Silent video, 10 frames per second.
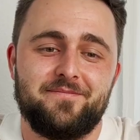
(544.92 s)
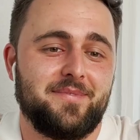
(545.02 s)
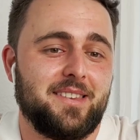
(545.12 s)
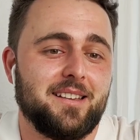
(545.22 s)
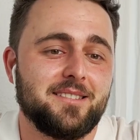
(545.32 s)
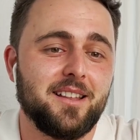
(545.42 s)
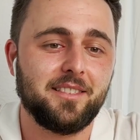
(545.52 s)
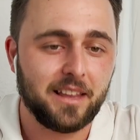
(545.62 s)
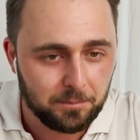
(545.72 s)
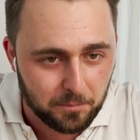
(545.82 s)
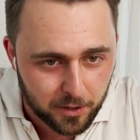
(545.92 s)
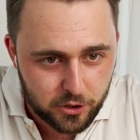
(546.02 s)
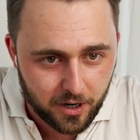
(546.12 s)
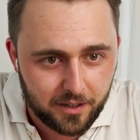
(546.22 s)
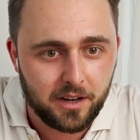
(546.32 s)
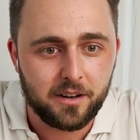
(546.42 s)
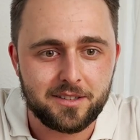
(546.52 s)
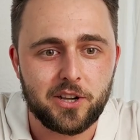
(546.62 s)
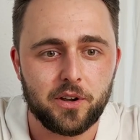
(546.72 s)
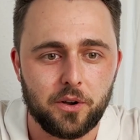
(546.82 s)
There's not that much ugliness
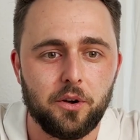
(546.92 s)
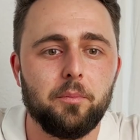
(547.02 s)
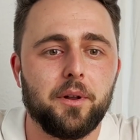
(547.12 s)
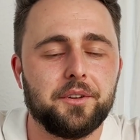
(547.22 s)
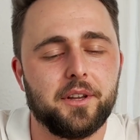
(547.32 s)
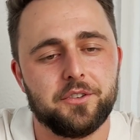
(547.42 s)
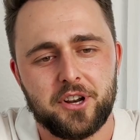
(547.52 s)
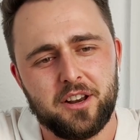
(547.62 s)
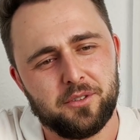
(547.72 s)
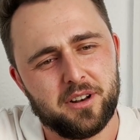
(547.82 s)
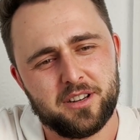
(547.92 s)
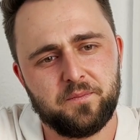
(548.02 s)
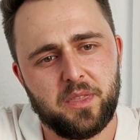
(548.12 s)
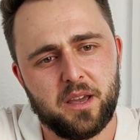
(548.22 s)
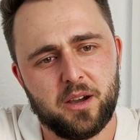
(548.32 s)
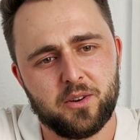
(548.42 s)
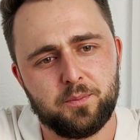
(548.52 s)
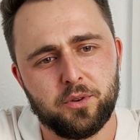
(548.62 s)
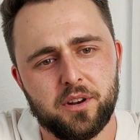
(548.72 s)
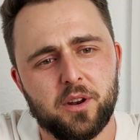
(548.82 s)
going on, but in general, I would put it in